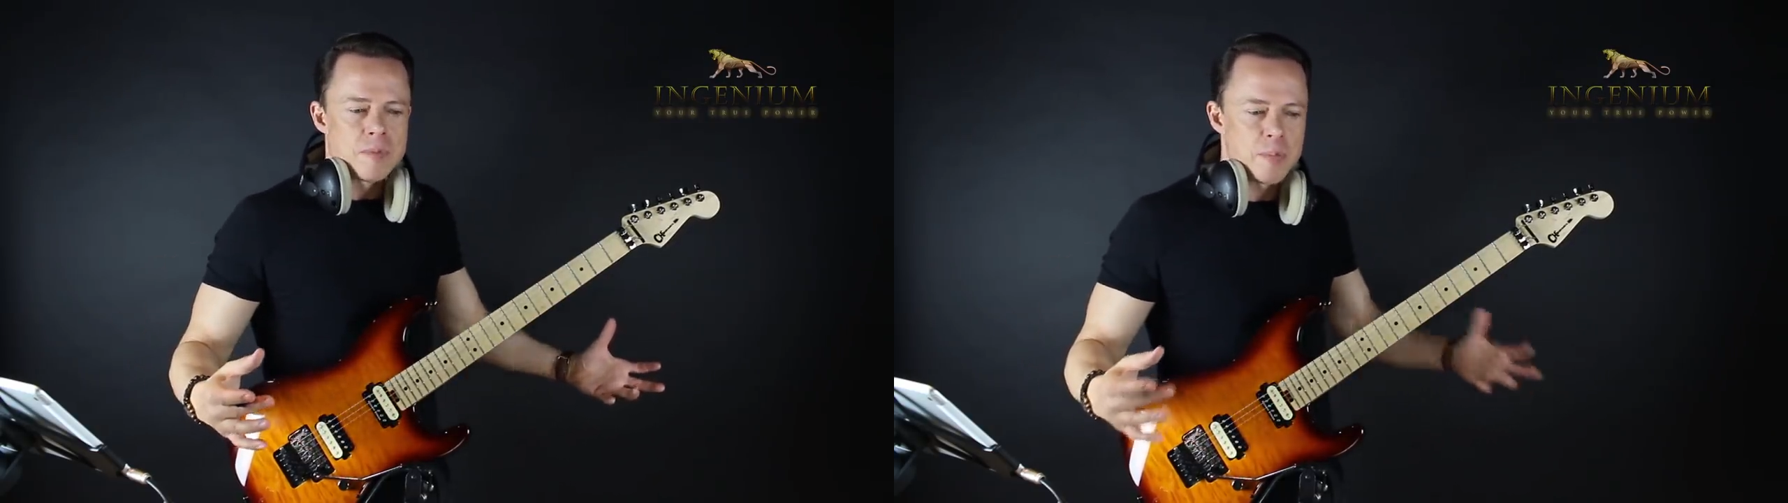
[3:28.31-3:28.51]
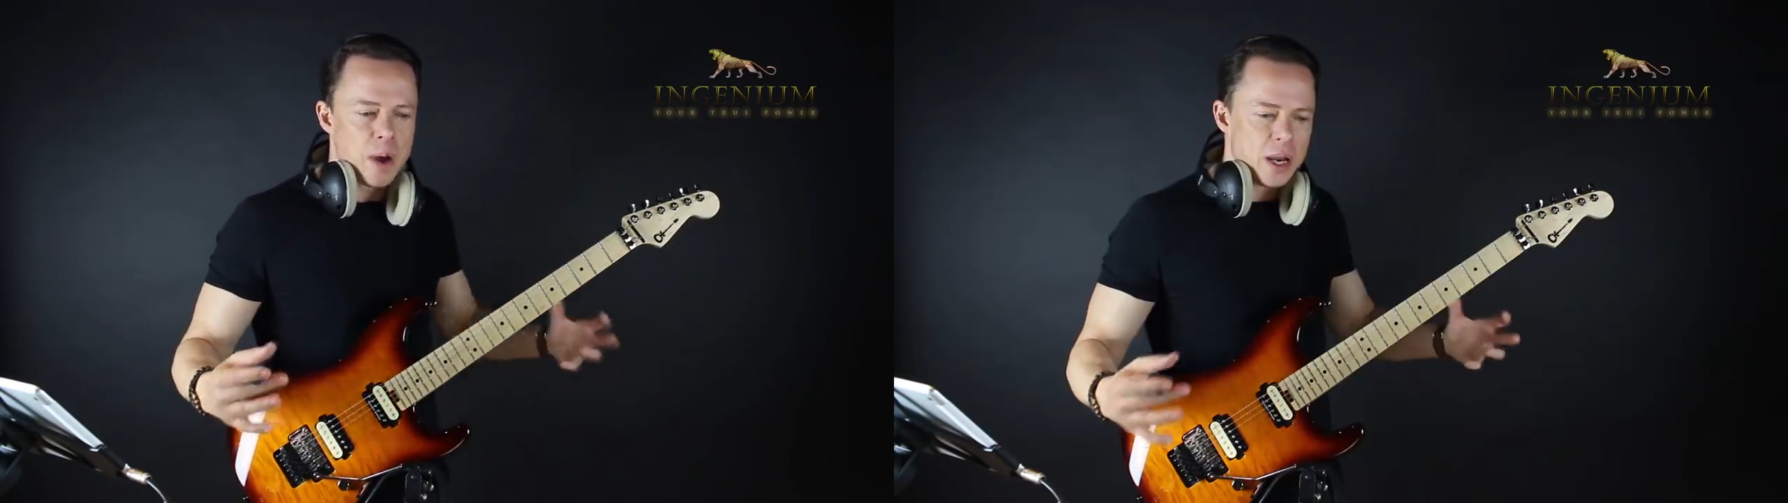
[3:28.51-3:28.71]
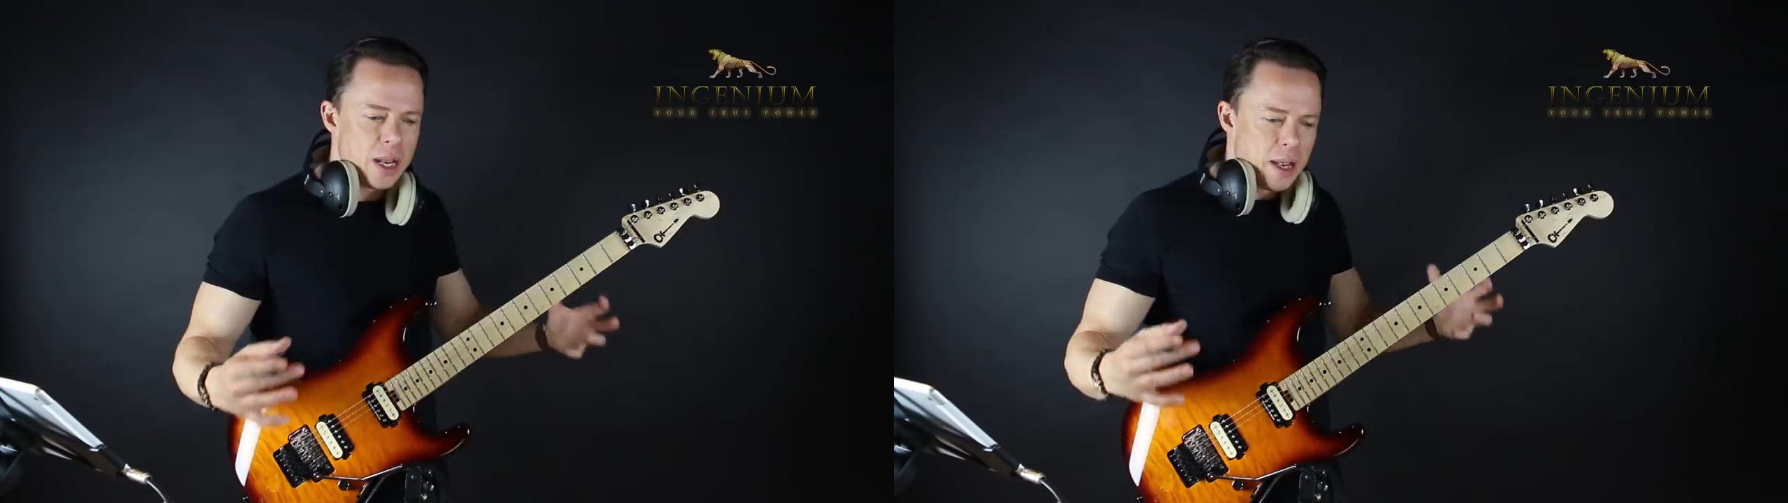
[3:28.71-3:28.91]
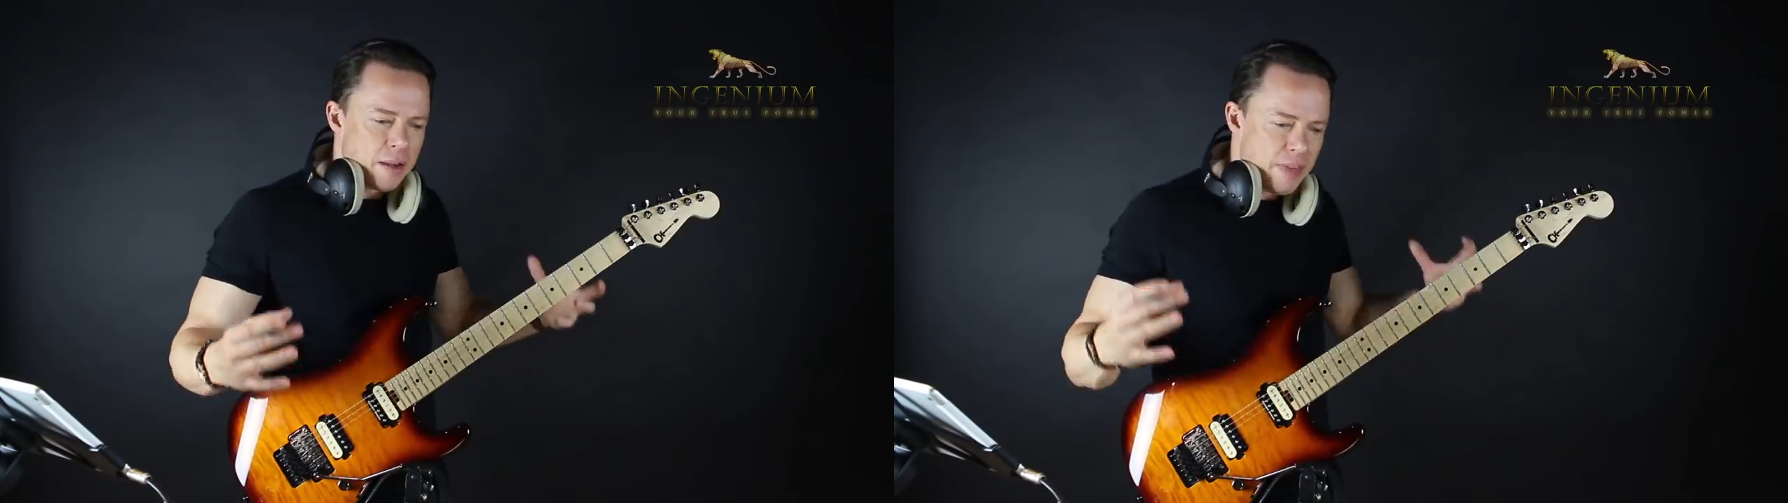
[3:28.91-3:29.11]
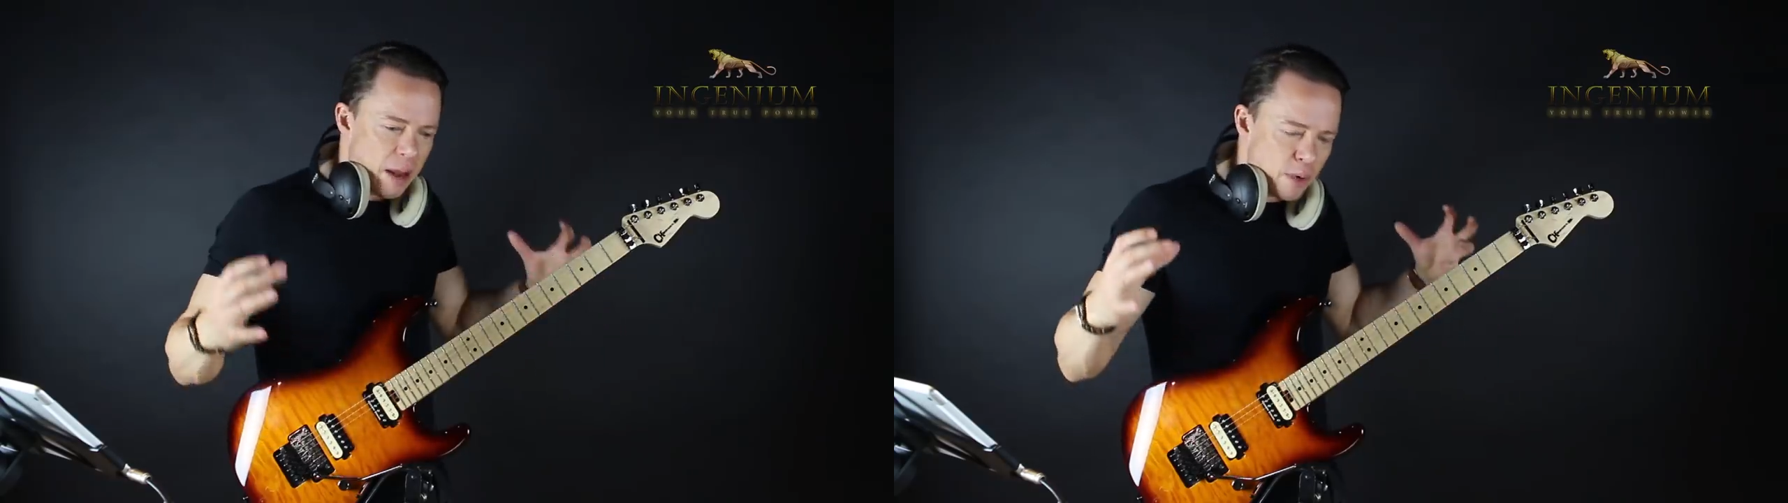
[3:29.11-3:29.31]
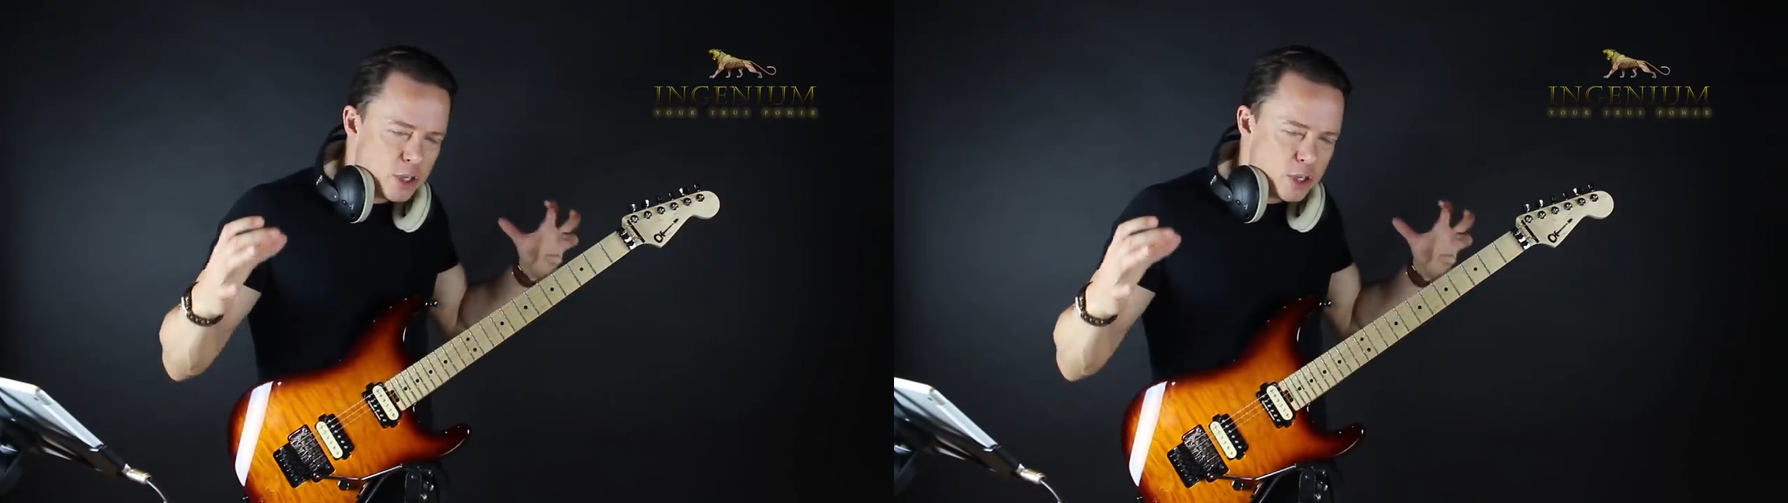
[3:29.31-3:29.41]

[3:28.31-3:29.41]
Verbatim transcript: But that